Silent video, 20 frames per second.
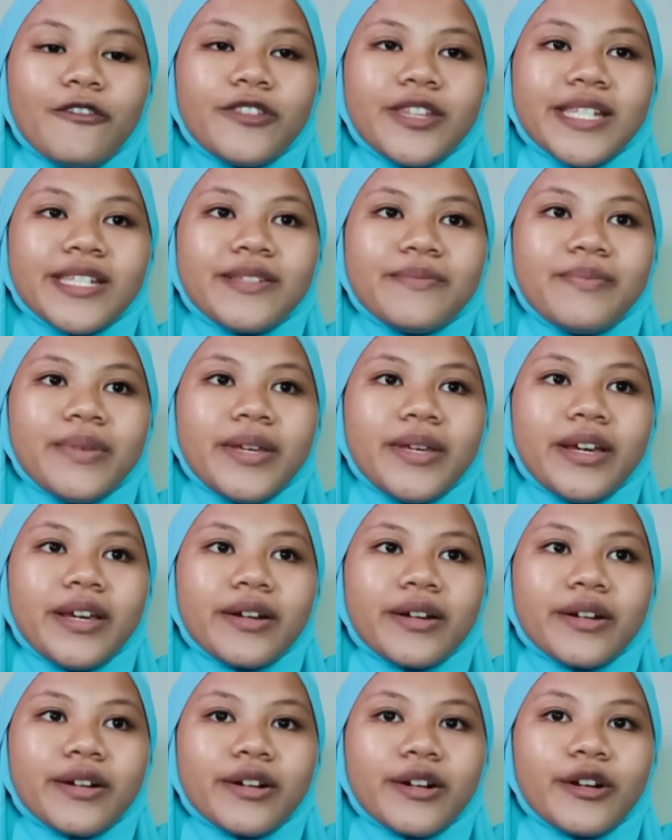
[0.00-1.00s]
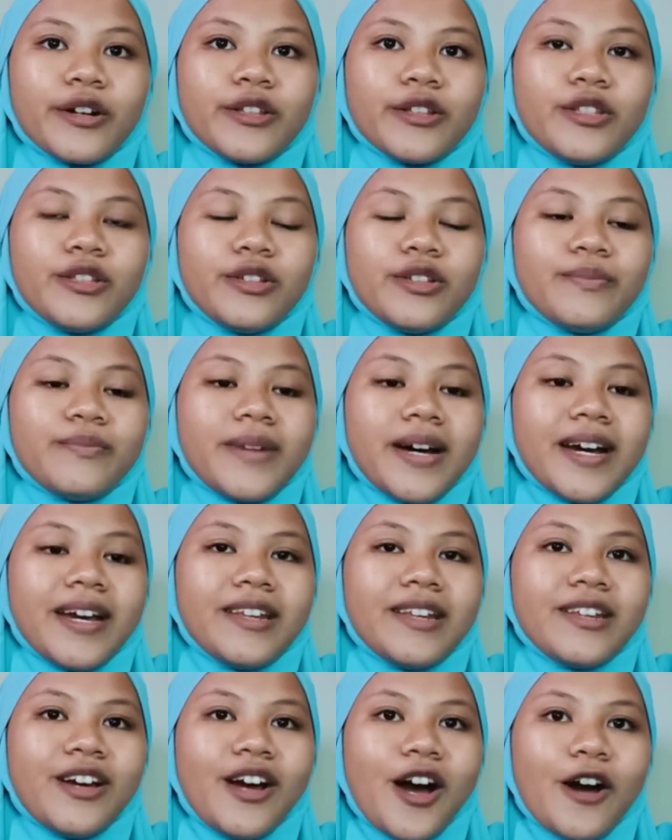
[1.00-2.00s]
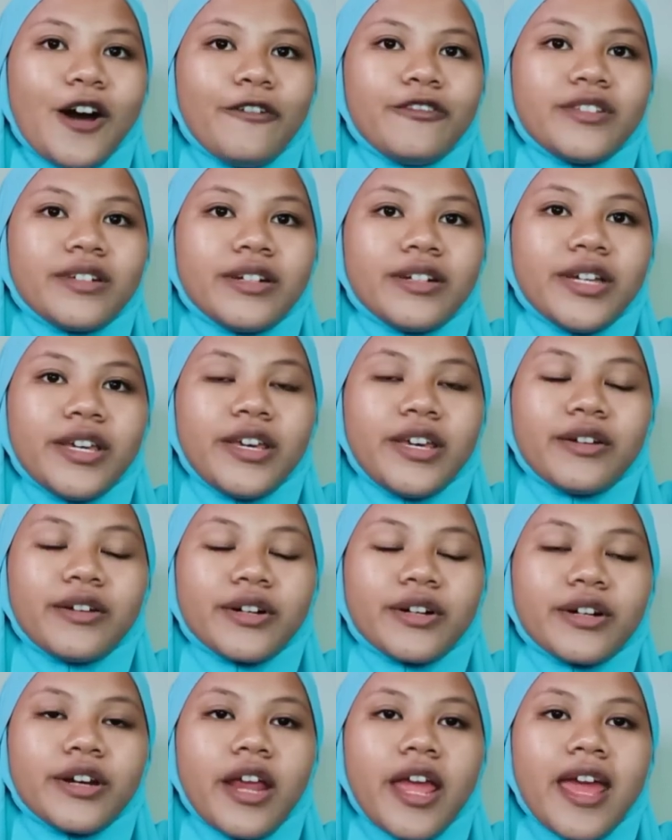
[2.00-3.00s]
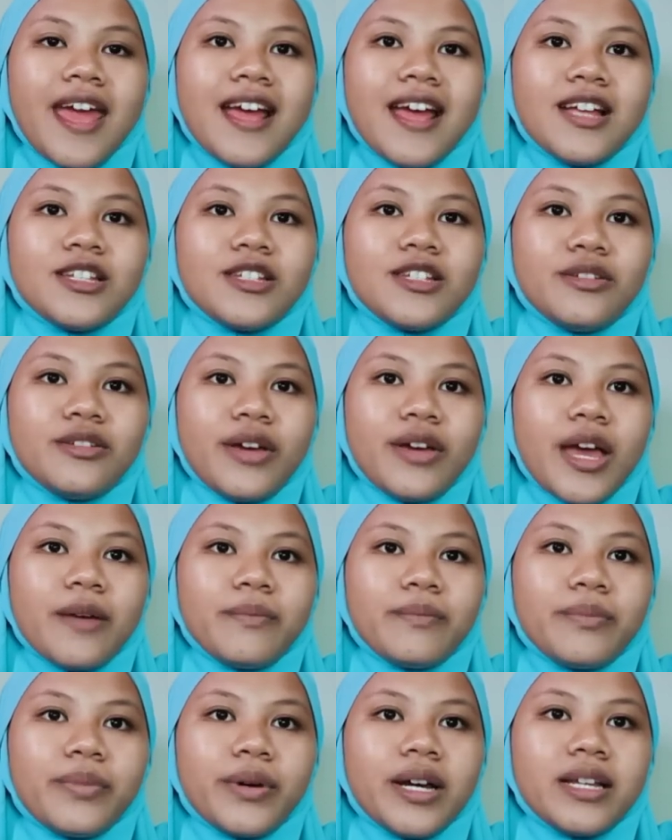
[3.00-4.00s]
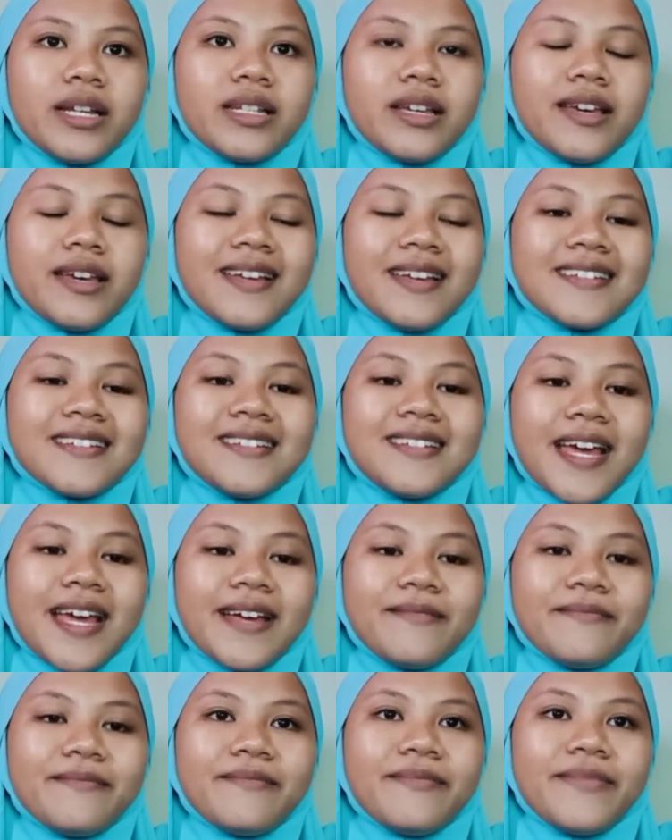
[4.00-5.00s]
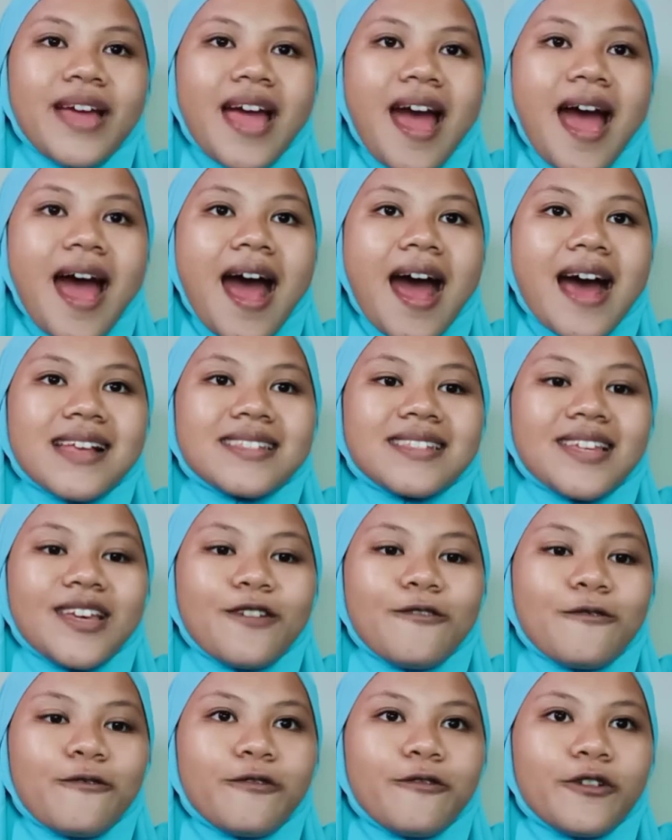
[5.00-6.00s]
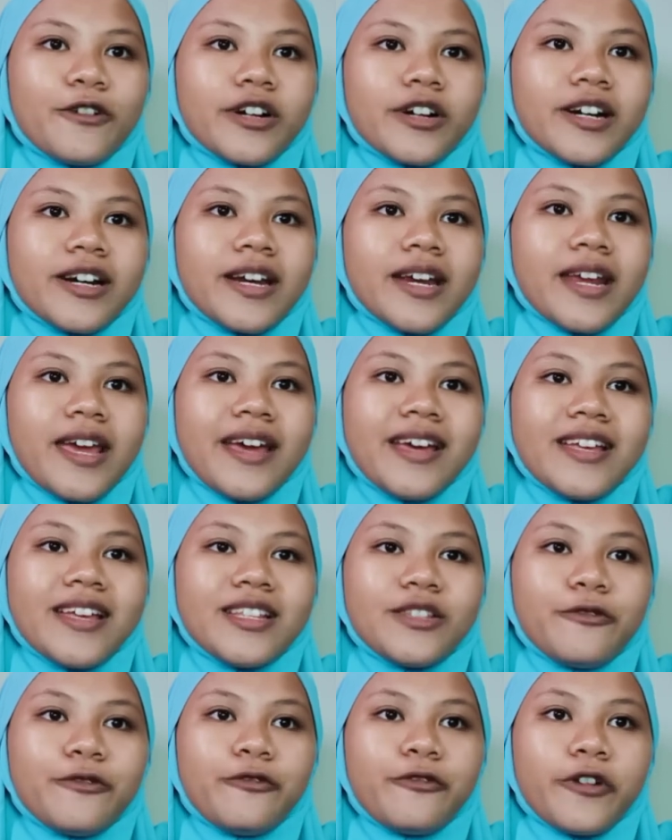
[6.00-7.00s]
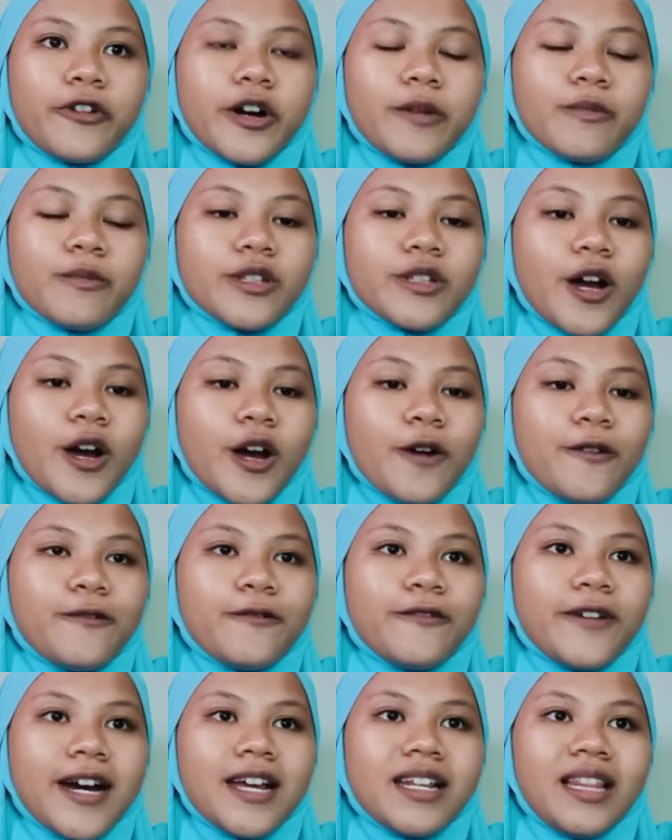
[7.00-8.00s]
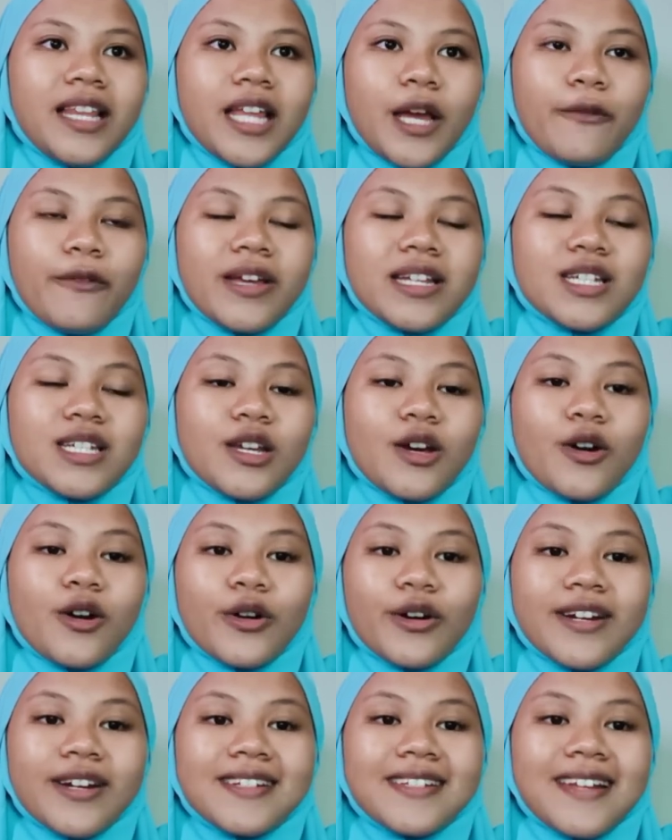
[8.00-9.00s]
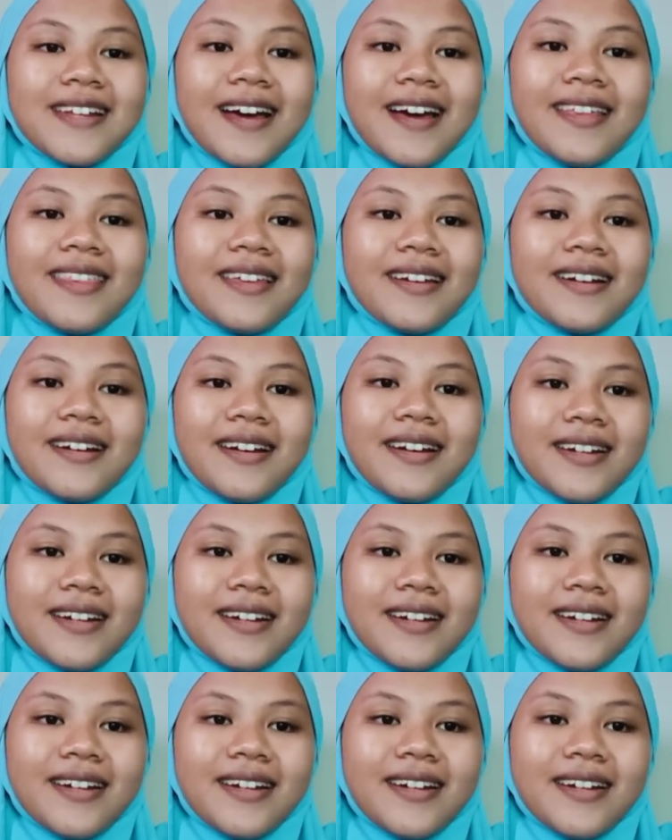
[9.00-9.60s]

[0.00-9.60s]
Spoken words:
the speaker to the mind of the hearer, to embodying them as it were in the forms of one language or another.